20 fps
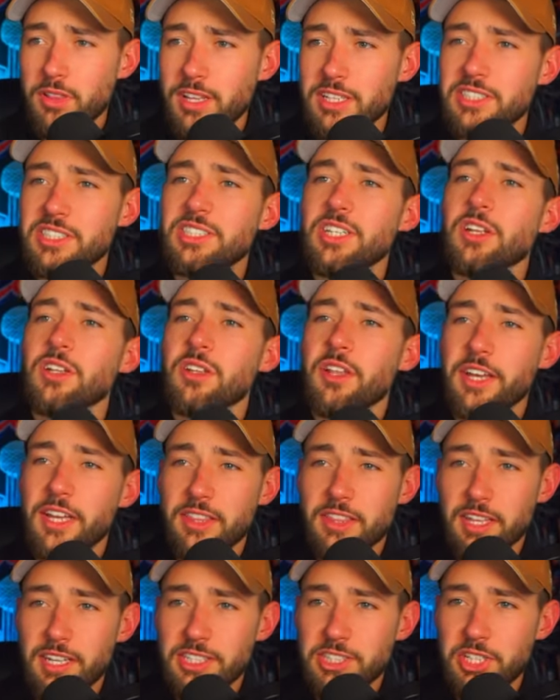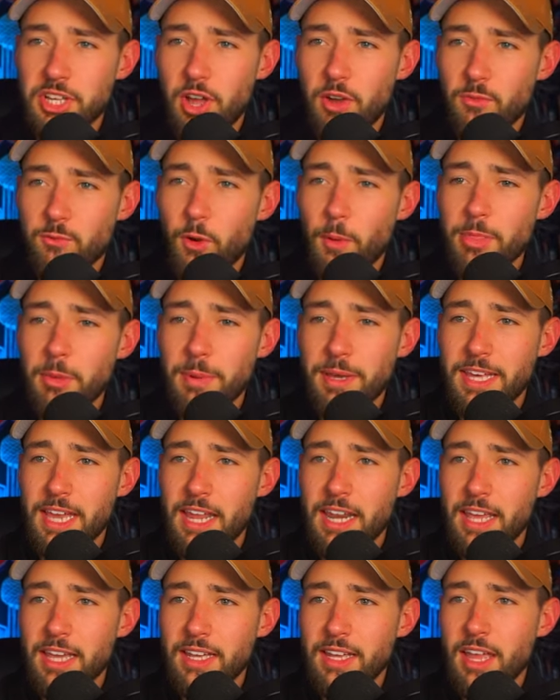Let's look at this from the
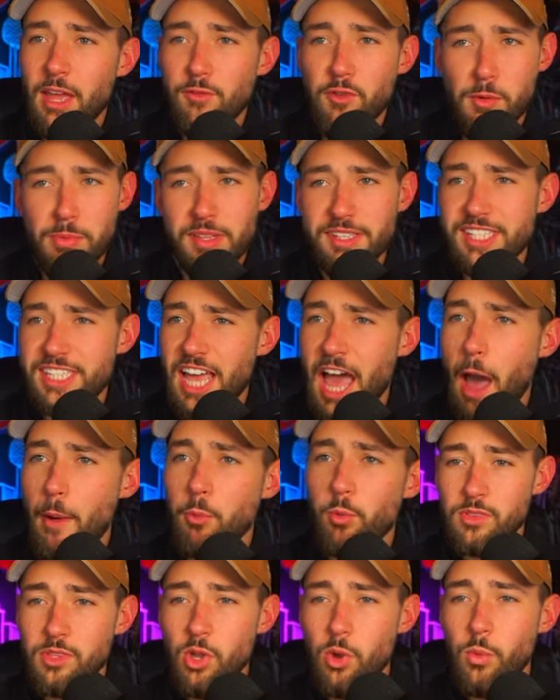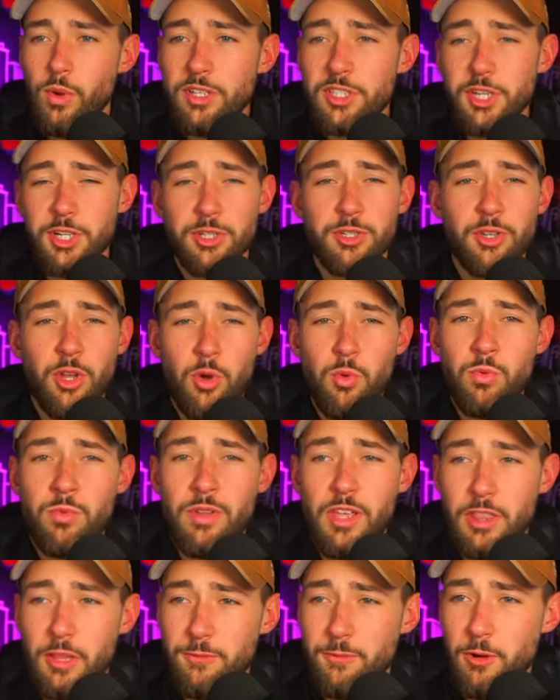beginning, from the top. We took
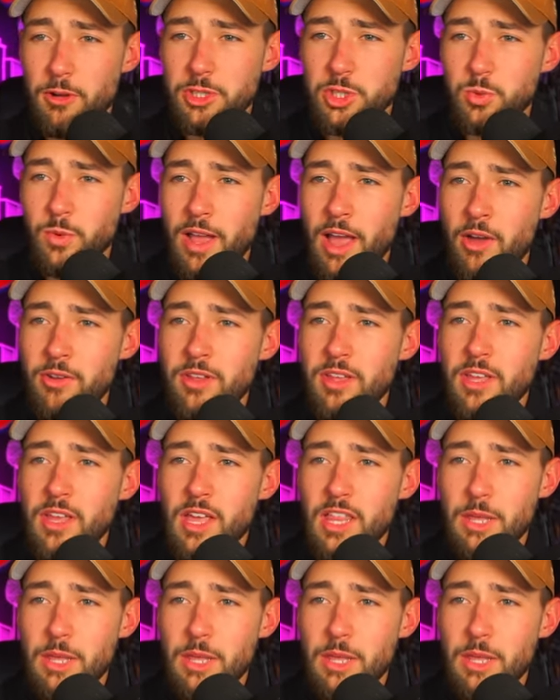Newton in the first round.